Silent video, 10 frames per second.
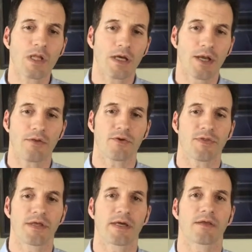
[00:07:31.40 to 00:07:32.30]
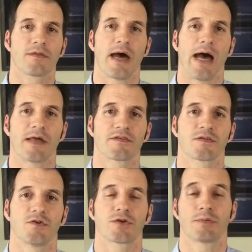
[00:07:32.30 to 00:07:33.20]
another thing that
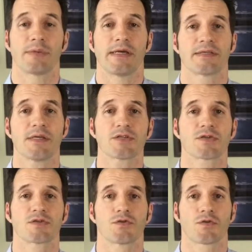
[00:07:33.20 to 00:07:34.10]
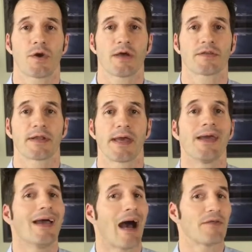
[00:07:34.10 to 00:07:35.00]
you can pay attention to throughout the day,
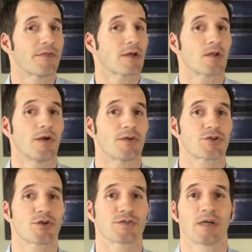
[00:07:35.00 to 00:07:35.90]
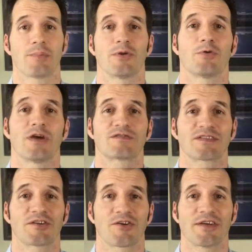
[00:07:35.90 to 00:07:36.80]
I think clarity shows up in the way of
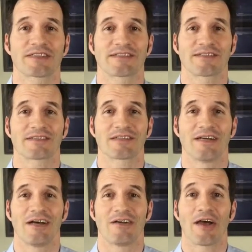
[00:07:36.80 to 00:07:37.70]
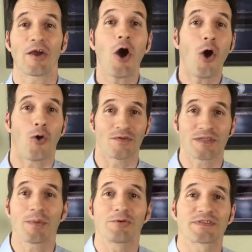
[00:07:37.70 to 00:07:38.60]
synchronicities. Like, oh,
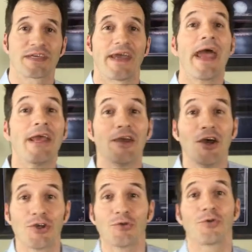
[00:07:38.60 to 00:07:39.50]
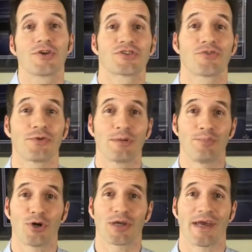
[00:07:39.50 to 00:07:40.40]
somebody will say, hey, you really should read
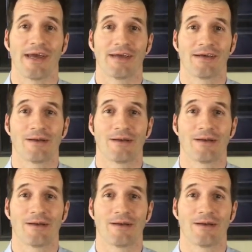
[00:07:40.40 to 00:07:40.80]
book A.